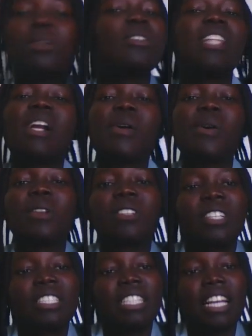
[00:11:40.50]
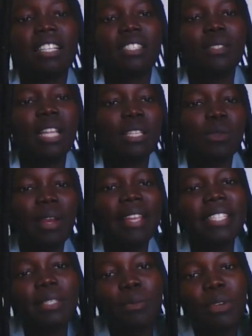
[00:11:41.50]
on the Google Contacts, that's why
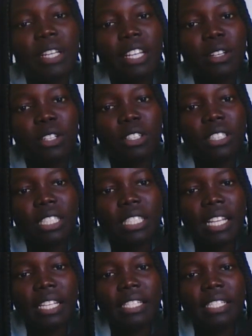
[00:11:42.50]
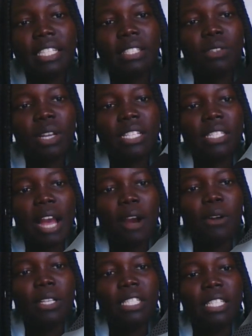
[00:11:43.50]
it's bringing all this, and these ones are
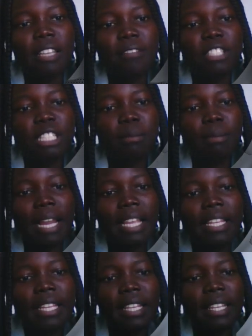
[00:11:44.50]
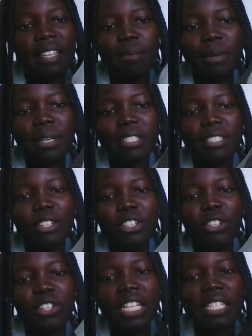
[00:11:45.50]
all saved in my email, so
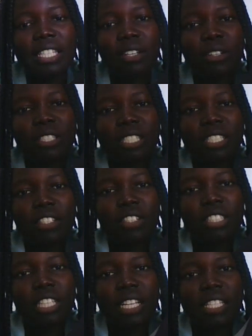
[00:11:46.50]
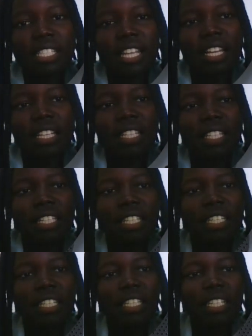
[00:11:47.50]
you can see all these contacts here.
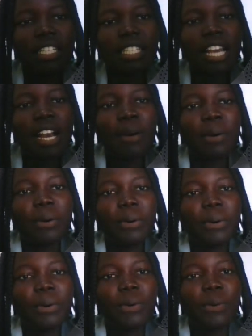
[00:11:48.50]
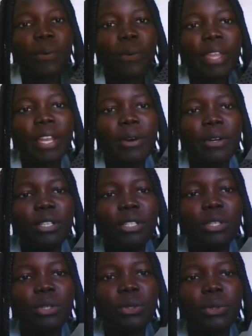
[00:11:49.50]
Now, we all
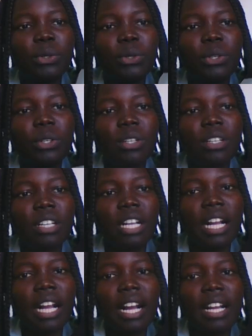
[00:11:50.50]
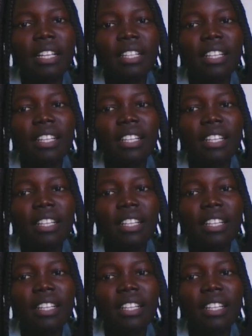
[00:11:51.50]
know how